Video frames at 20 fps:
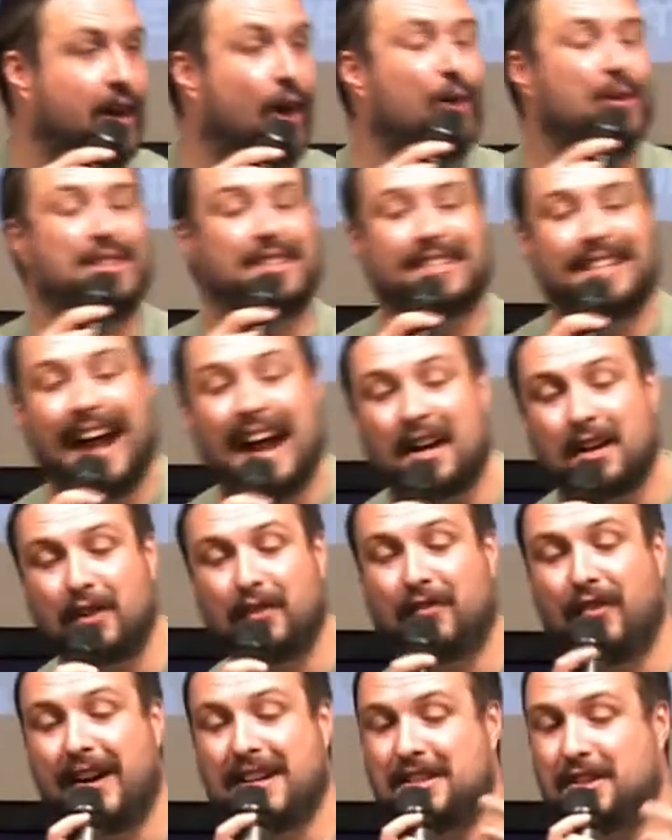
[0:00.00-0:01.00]
Don't
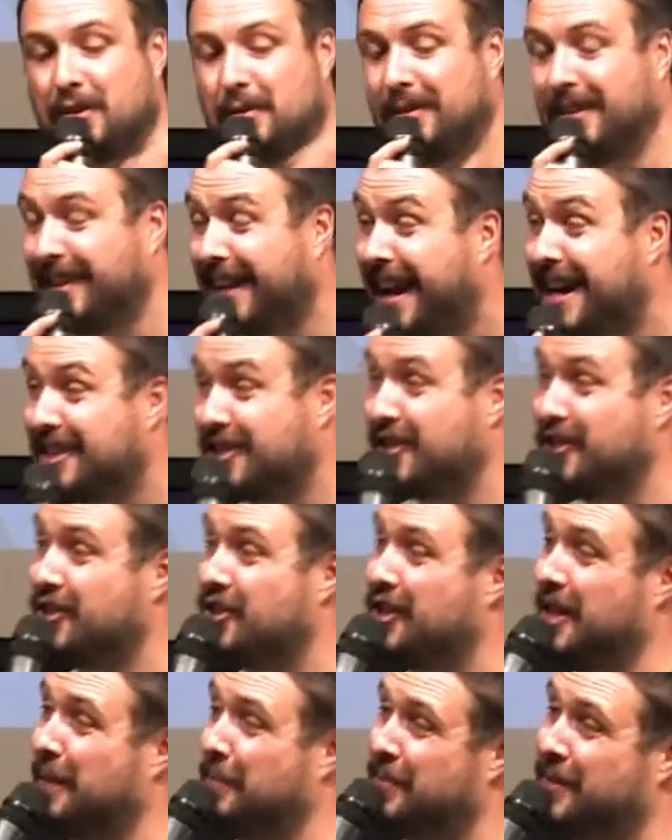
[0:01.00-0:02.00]
sacrifice your
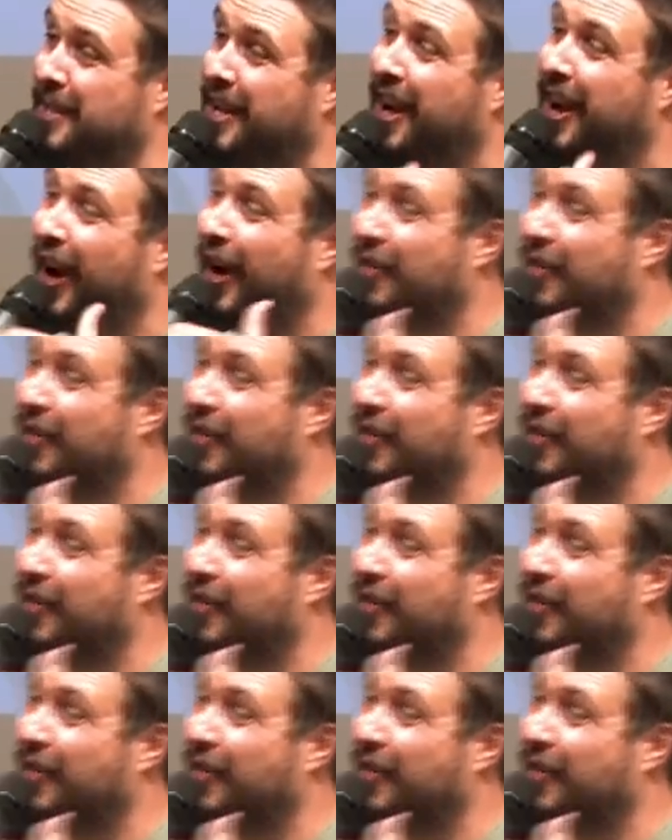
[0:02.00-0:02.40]
relationships